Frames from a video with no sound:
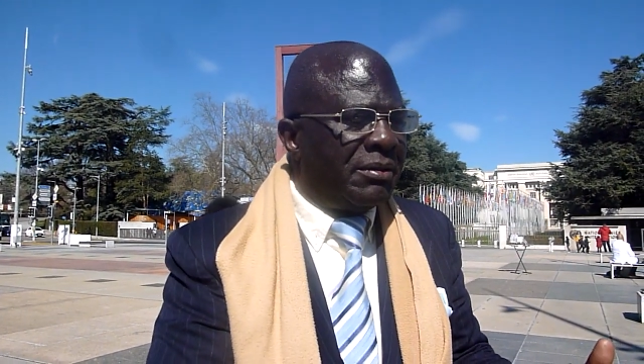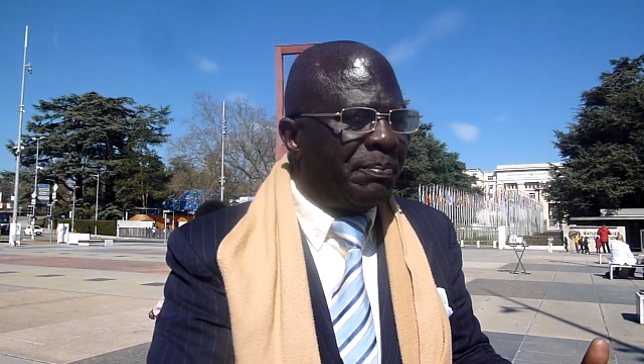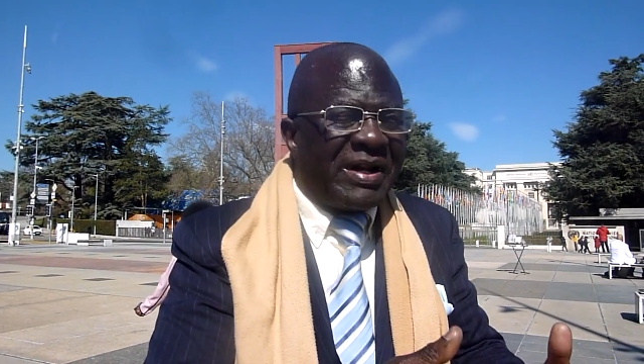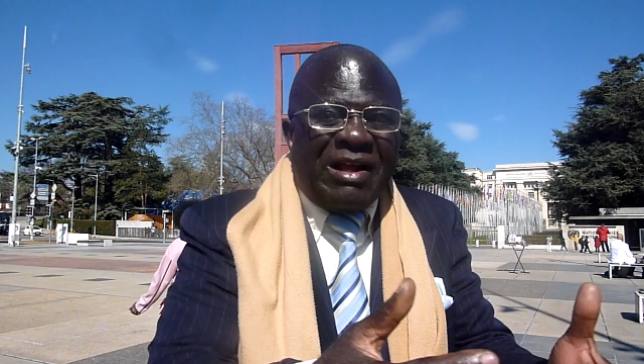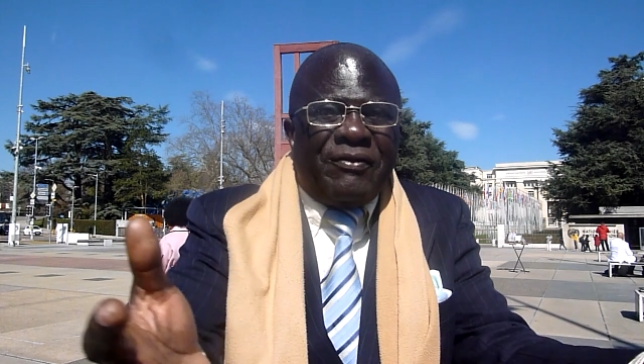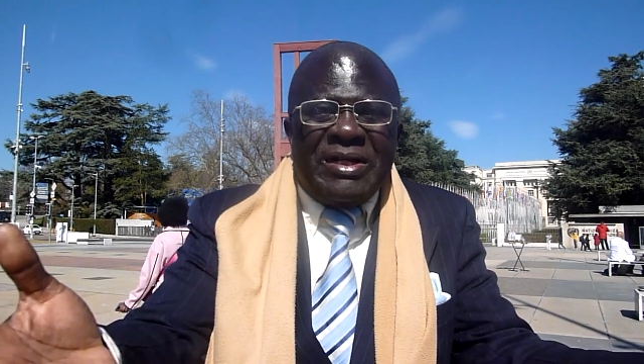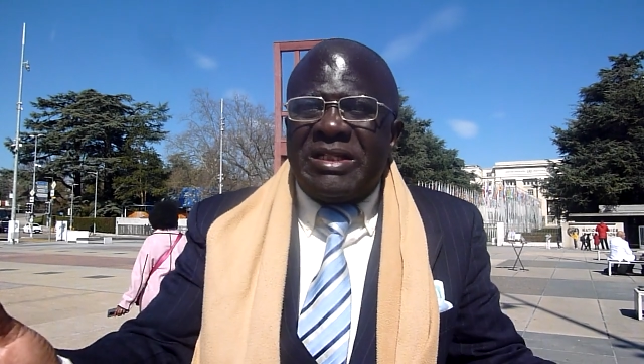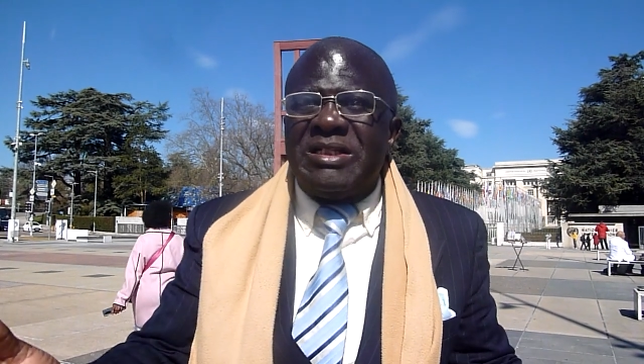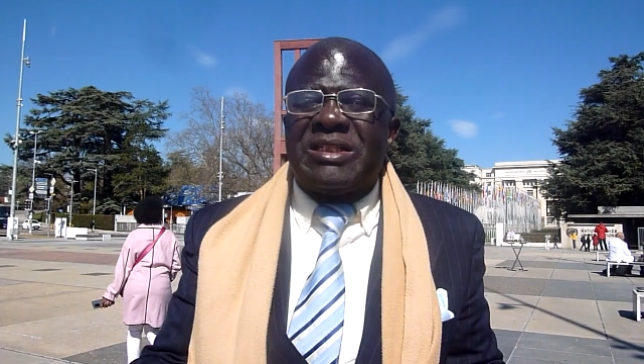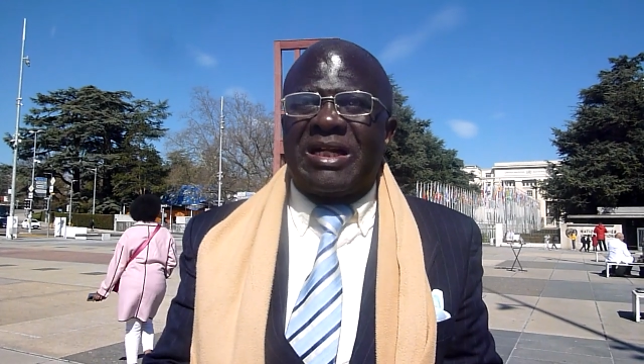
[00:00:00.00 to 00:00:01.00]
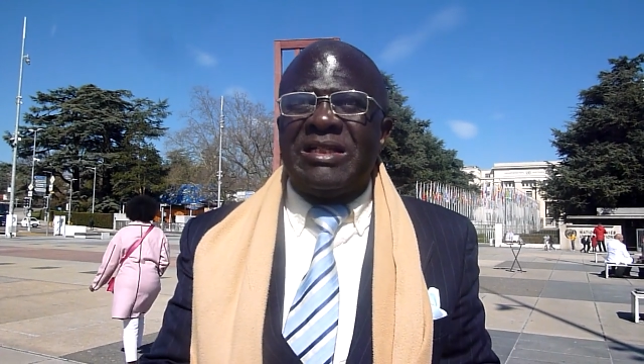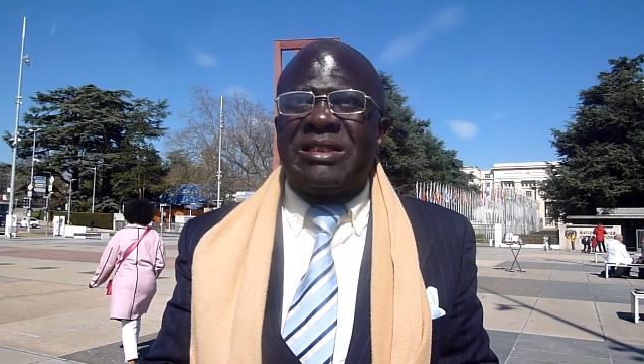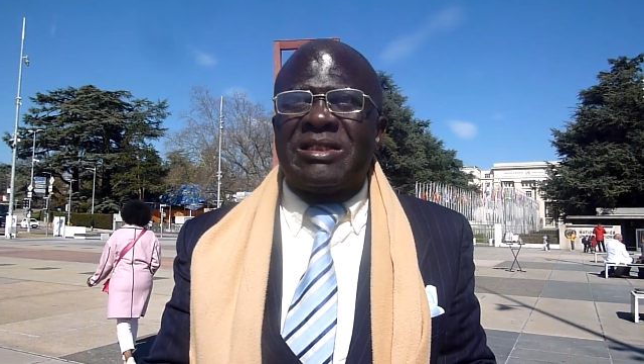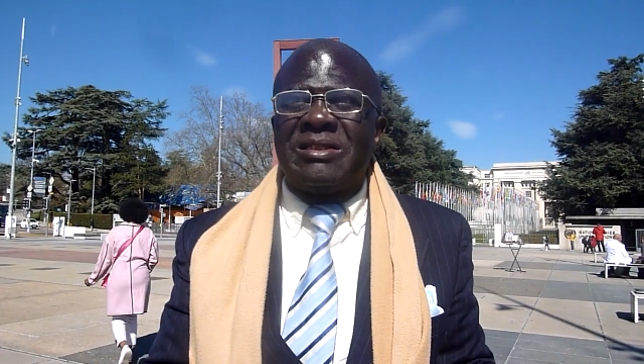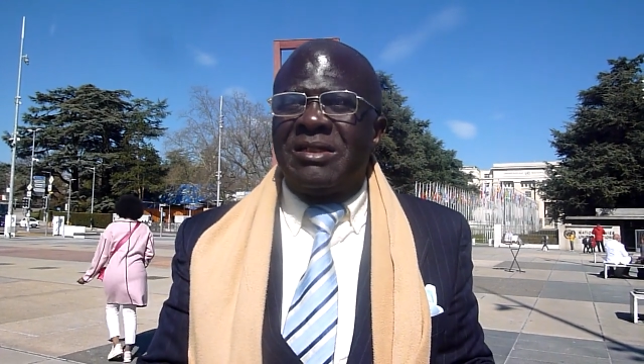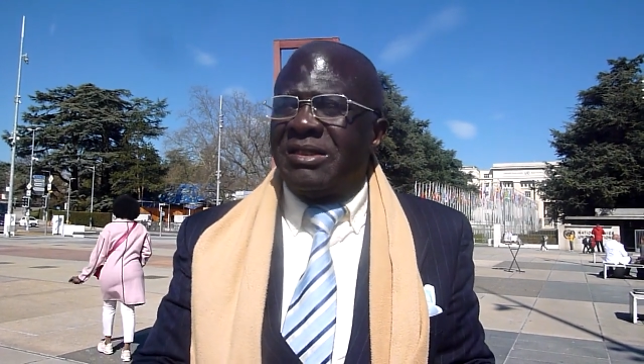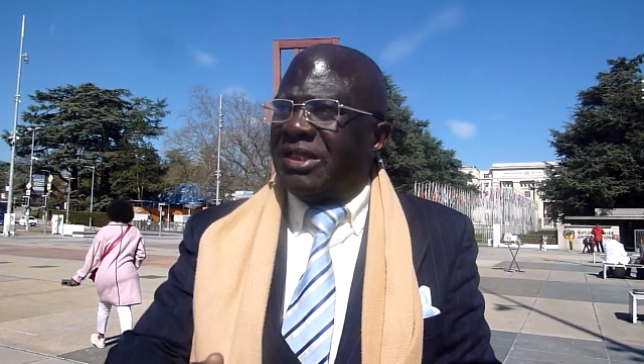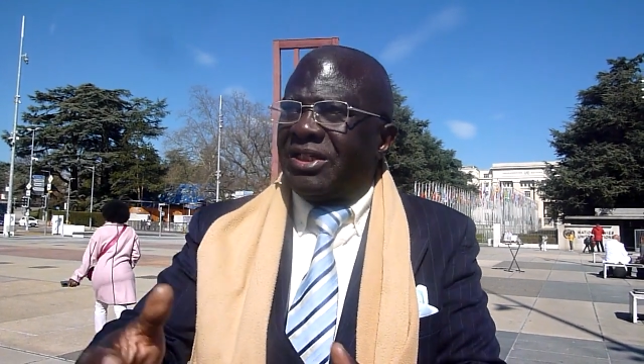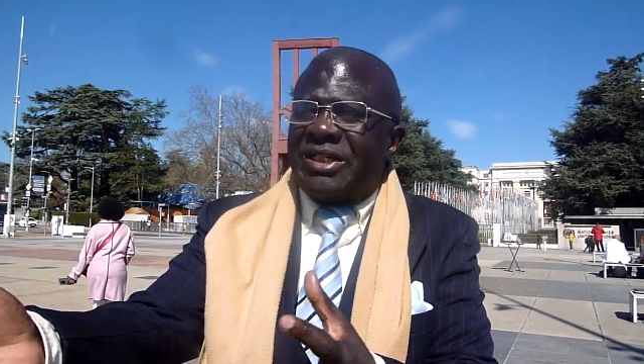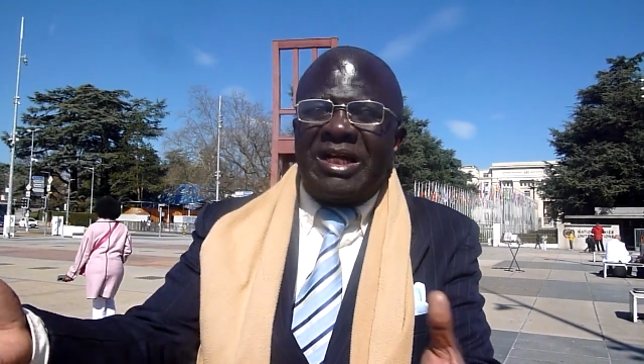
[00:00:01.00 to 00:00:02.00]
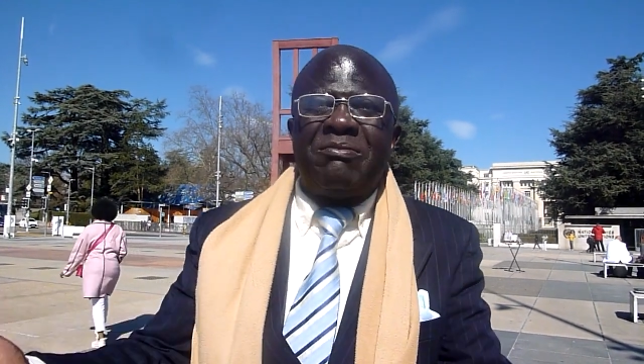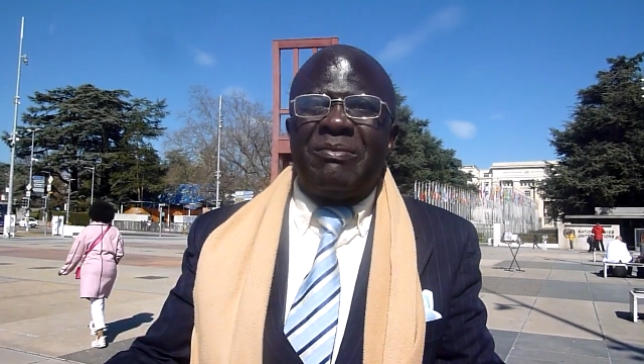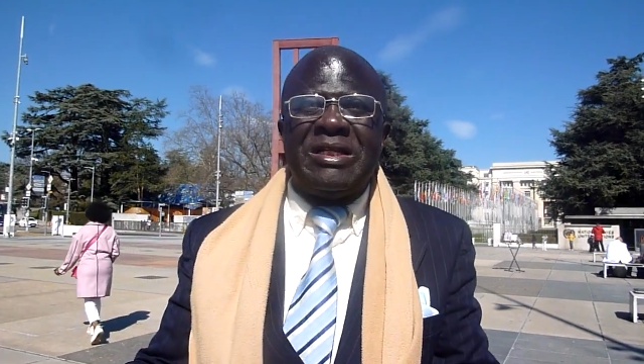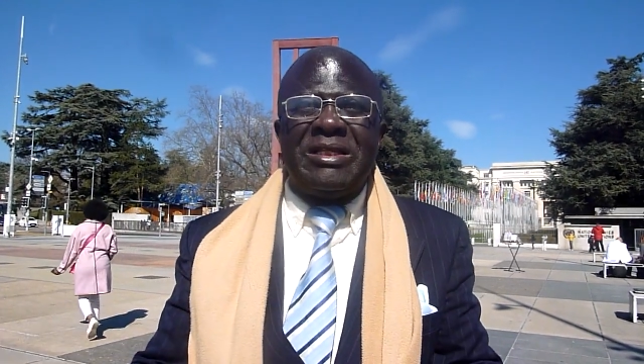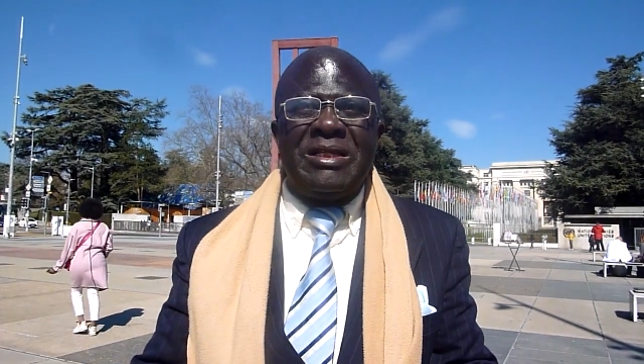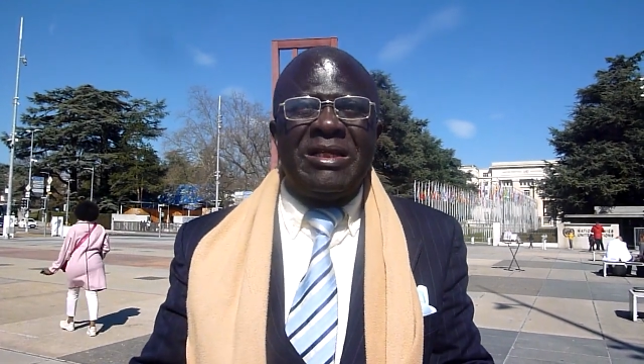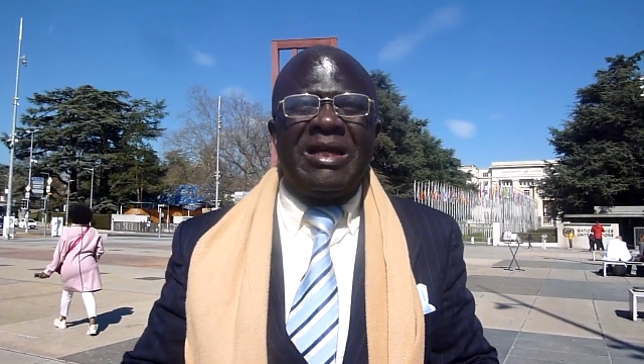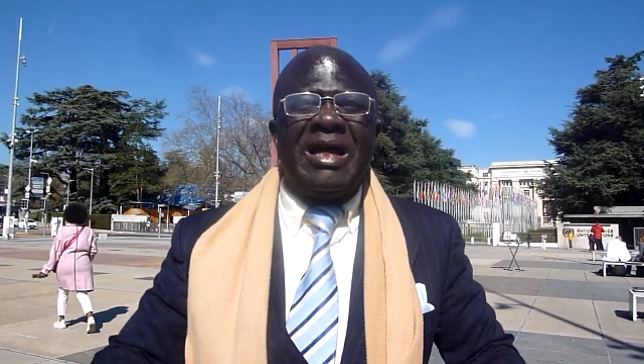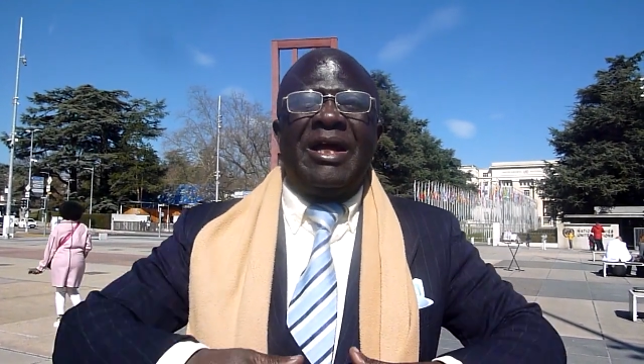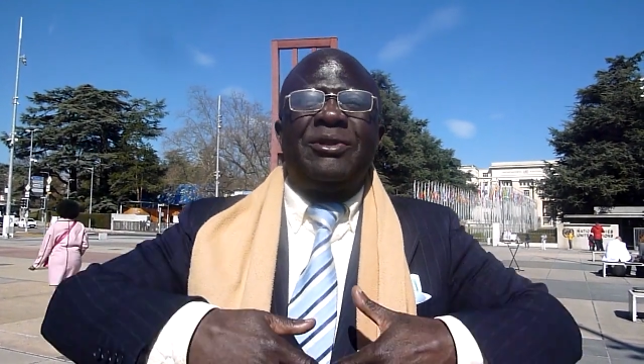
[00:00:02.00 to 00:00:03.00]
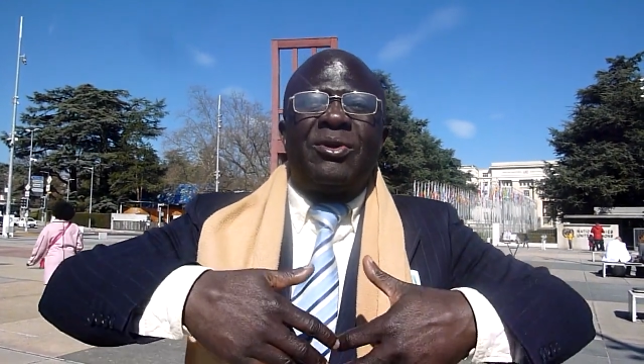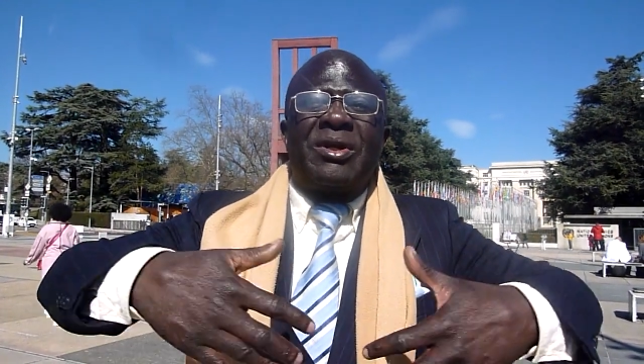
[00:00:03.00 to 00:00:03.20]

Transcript: private interest, they share money, and the